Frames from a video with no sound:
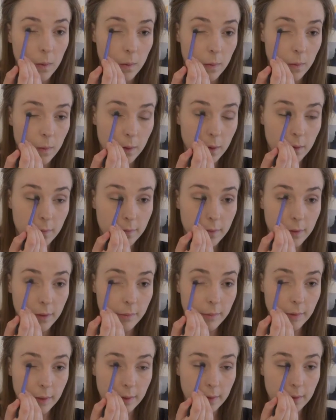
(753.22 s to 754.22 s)
So hopefully
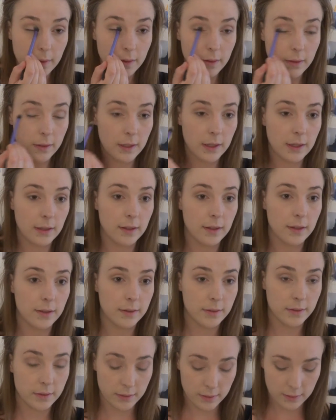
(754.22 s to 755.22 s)
make the other colour
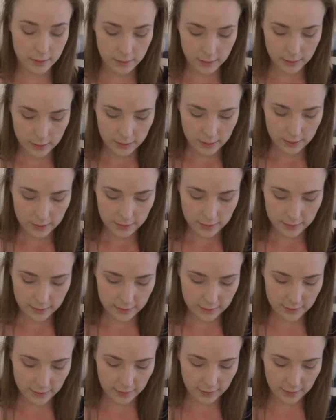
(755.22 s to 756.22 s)

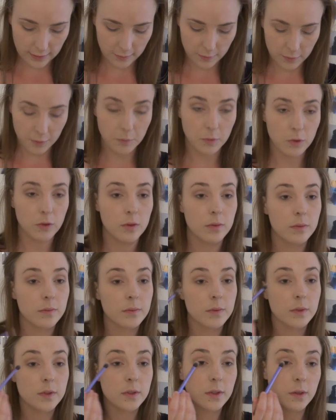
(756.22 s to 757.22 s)
stand out a bit more,
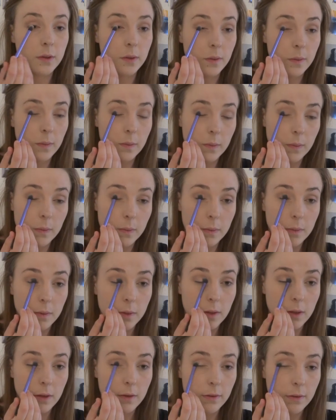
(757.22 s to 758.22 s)
because
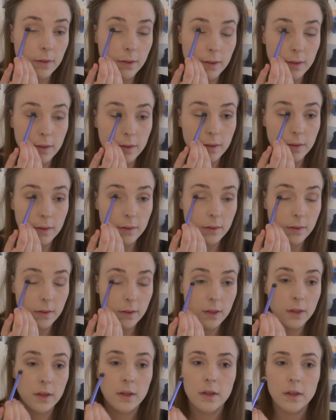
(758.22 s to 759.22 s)
I feel like this,
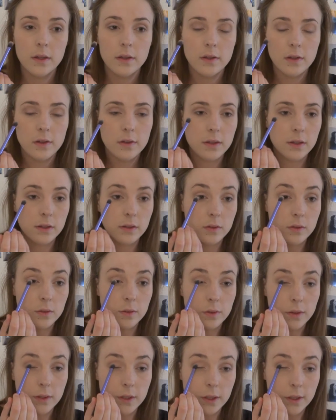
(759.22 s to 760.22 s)
not that it looks
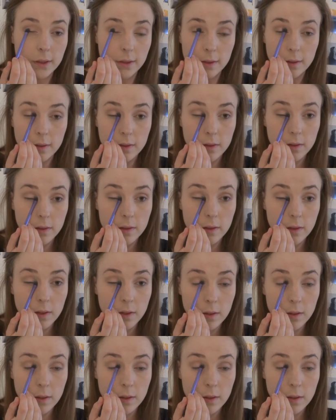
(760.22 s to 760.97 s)
ridiculous,